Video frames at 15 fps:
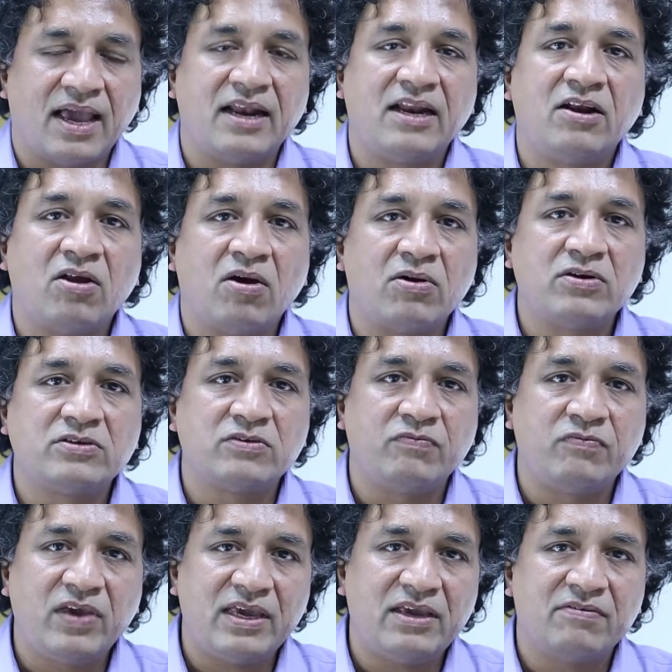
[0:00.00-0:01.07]
And in order to
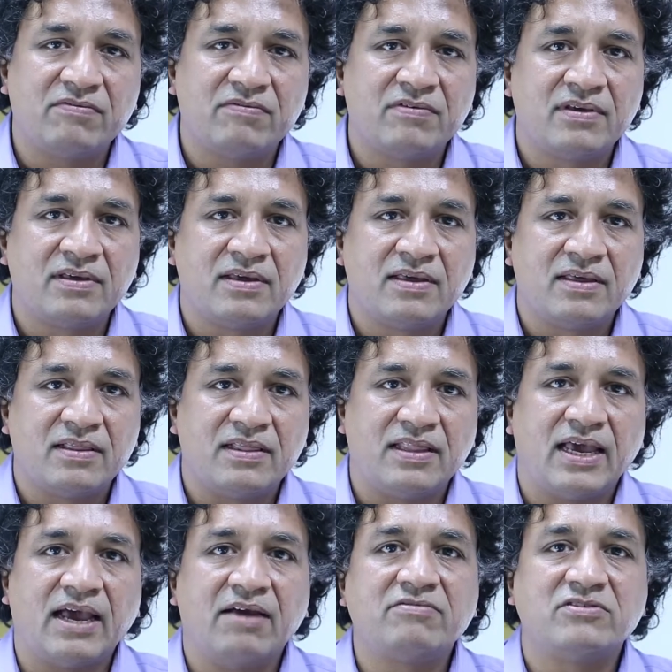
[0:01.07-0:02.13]
weave,
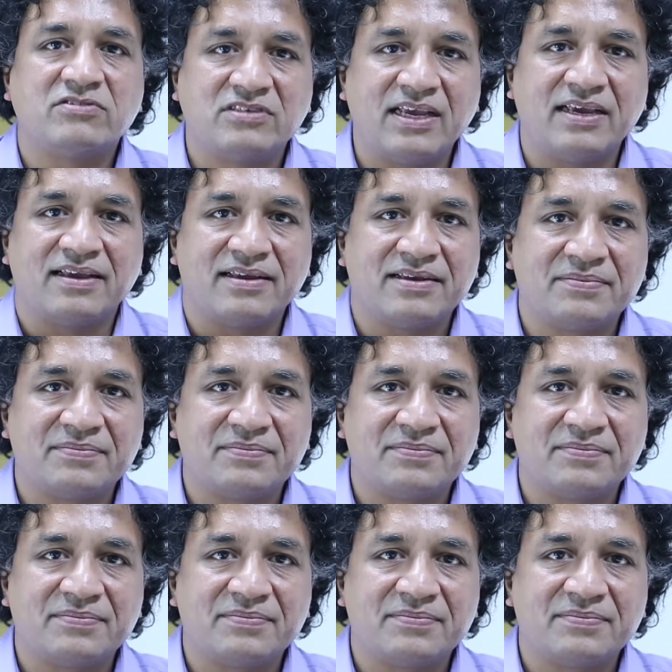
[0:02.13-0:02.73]
they have to sing.